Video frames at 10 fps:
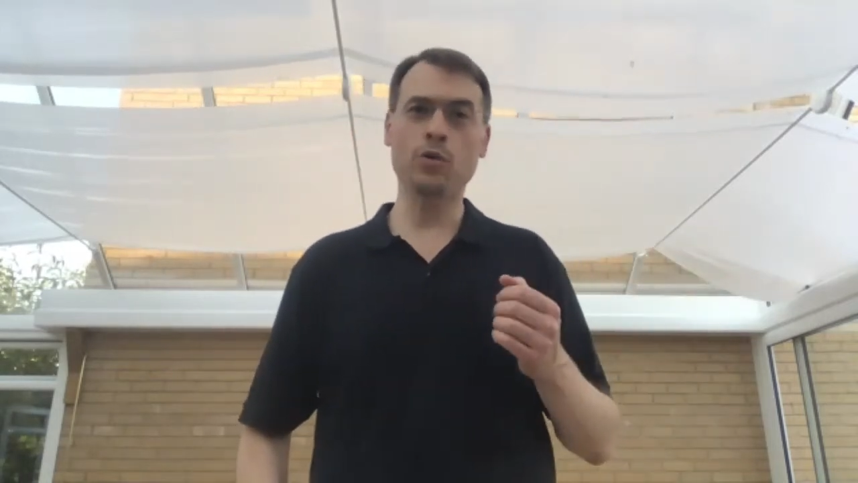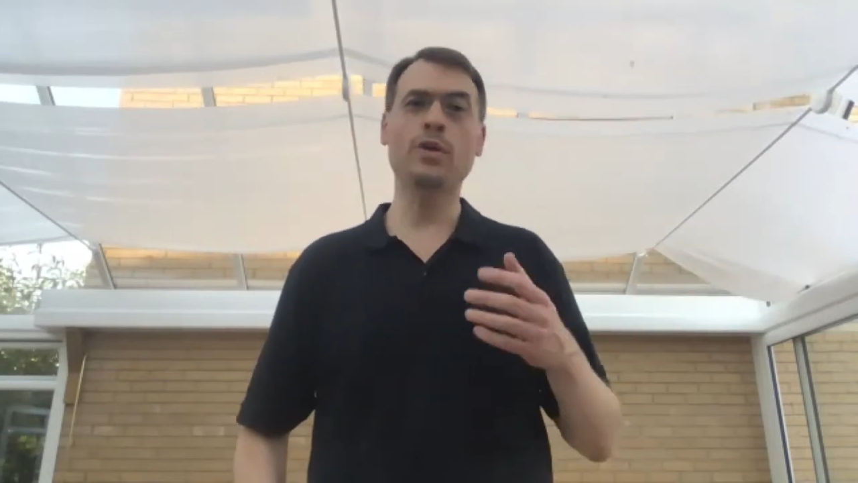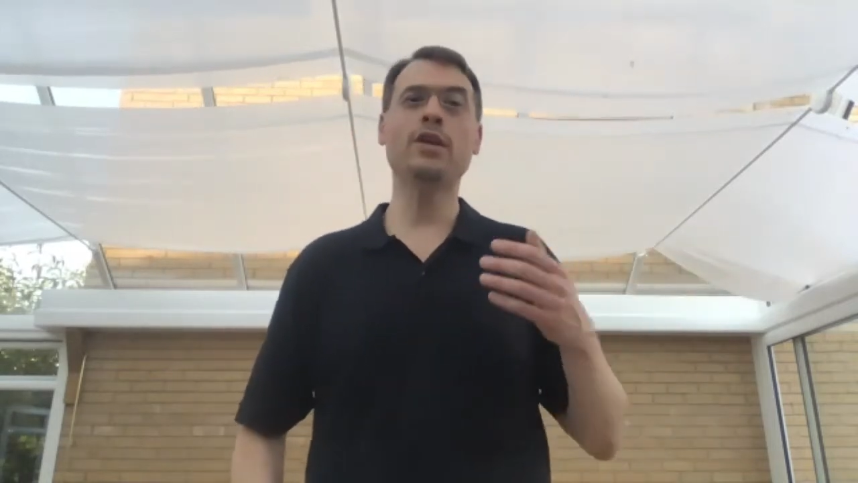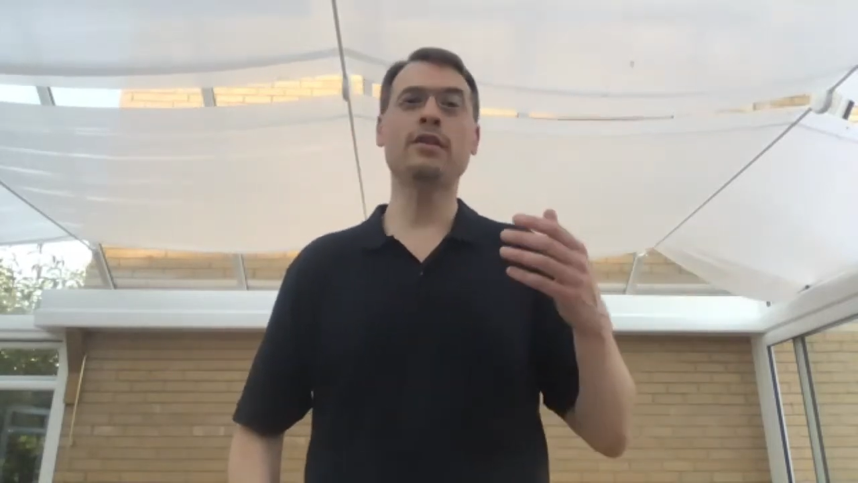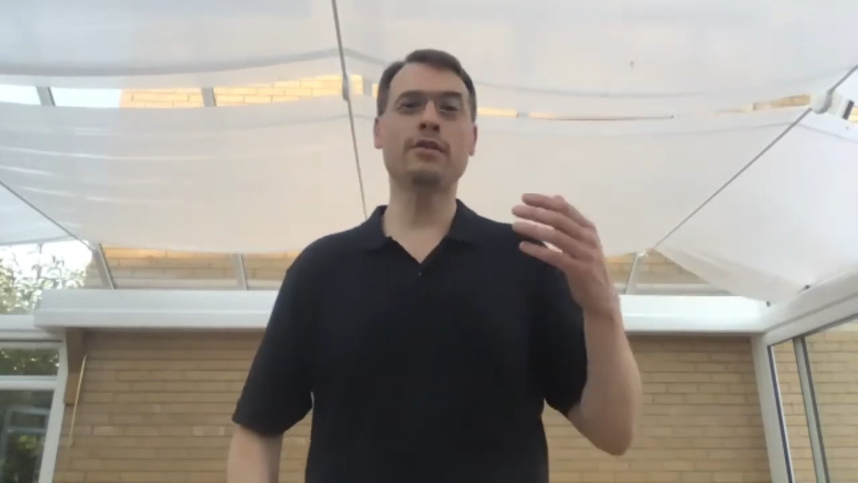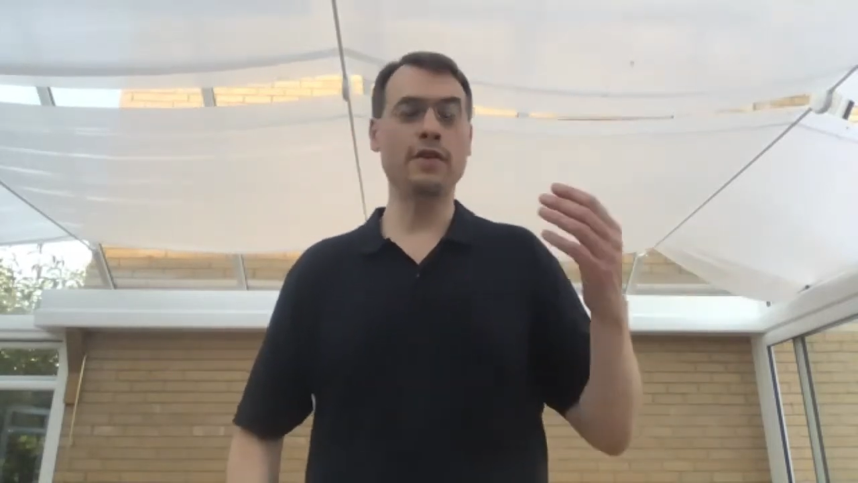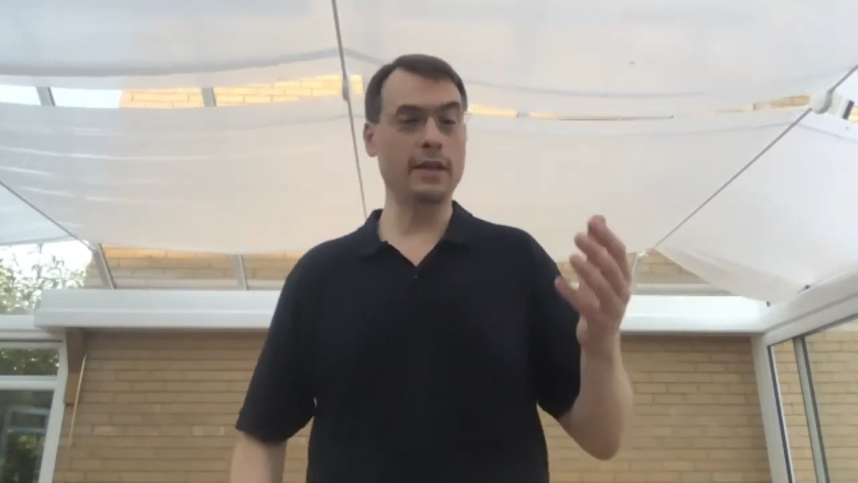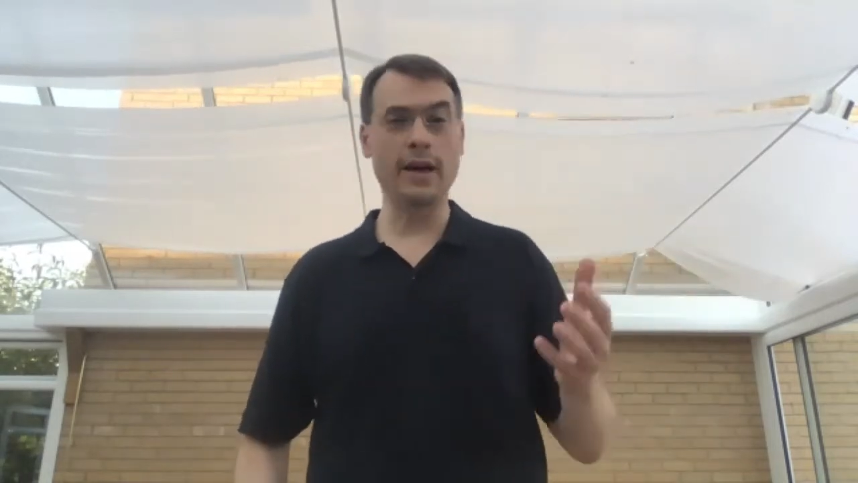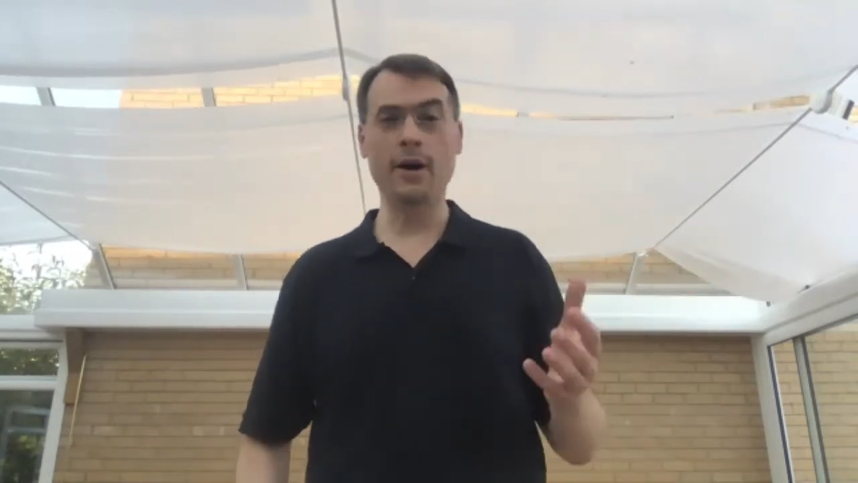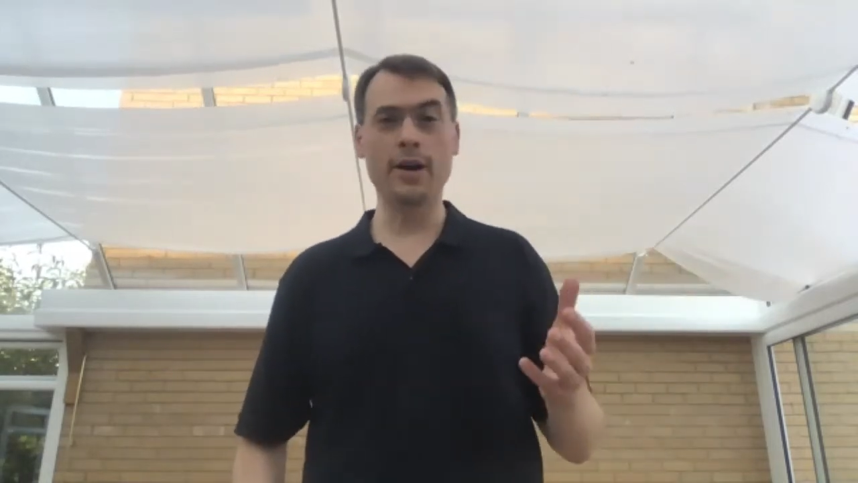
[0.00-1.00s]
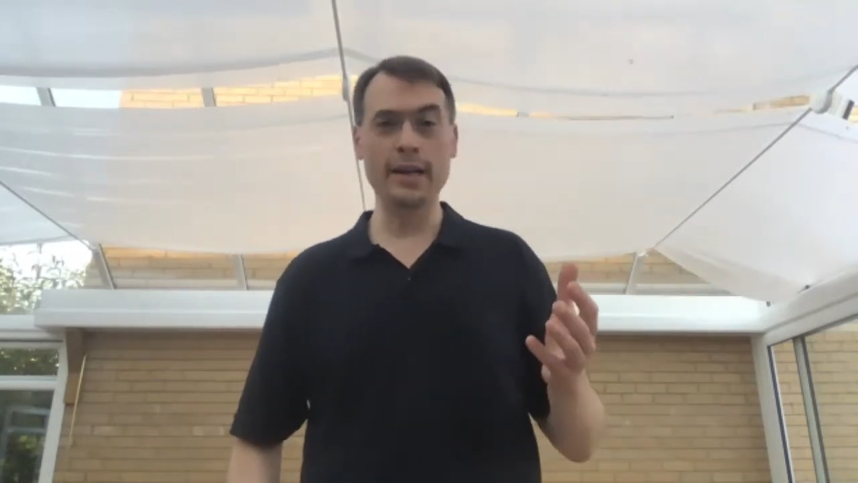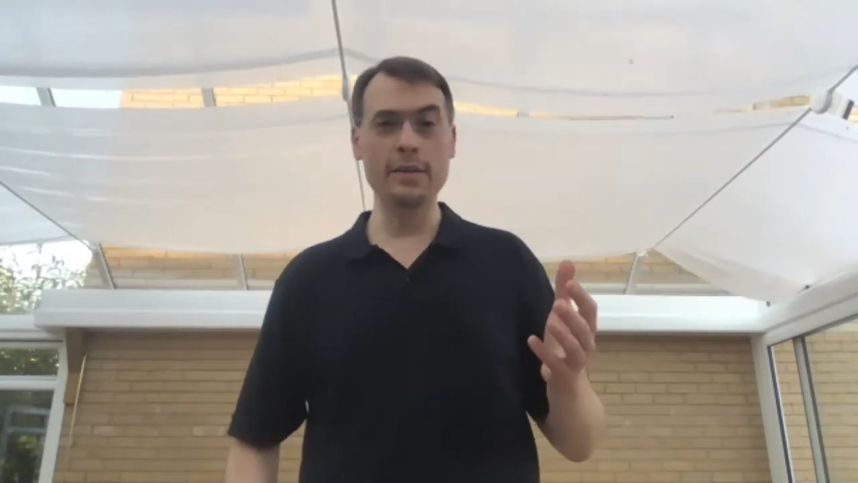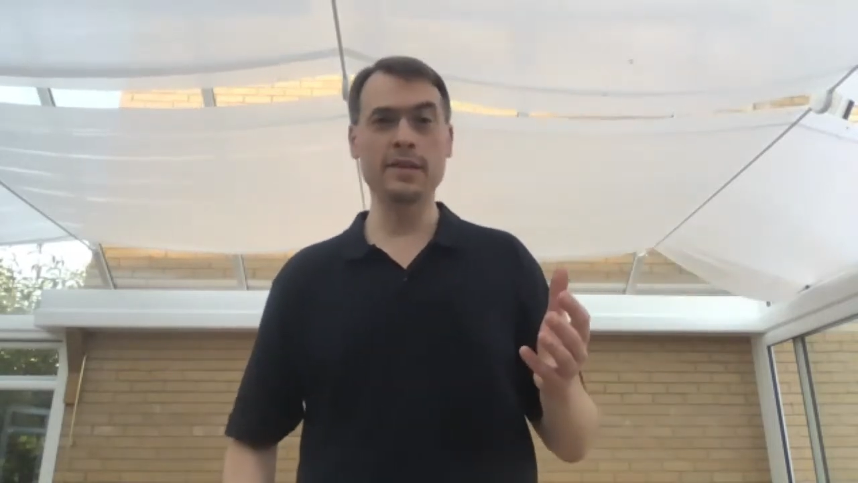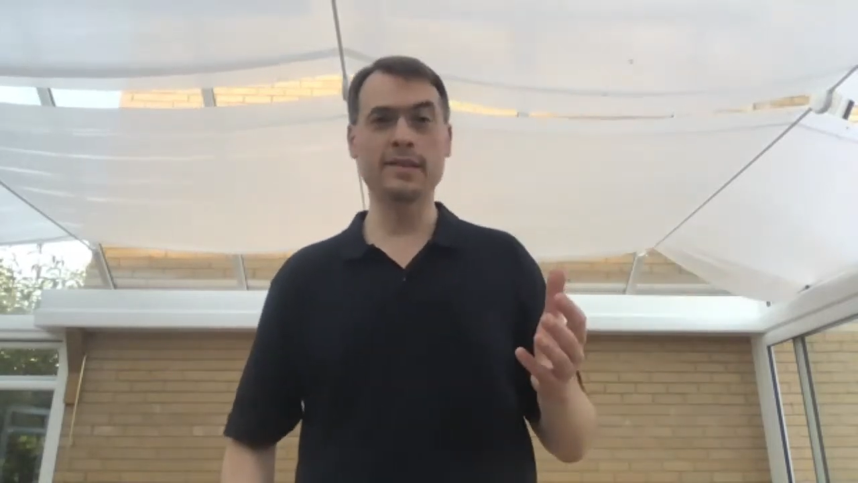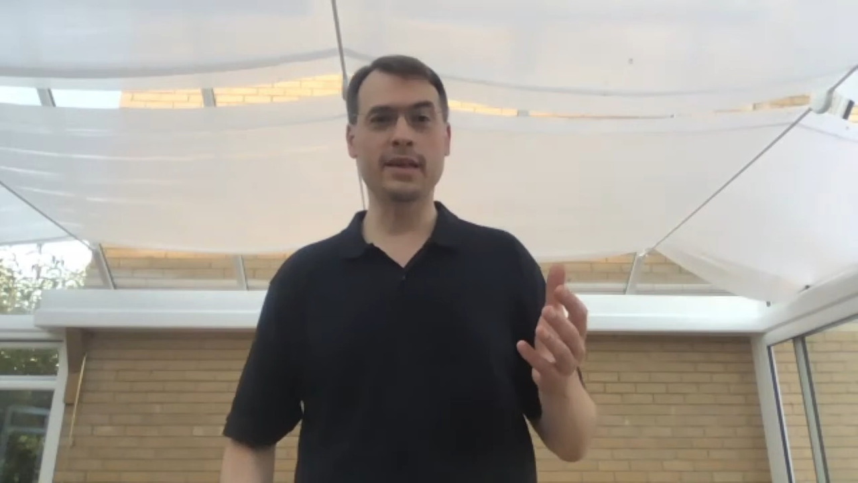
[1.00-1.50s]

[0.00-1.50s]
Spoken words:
We didn't feel our limits,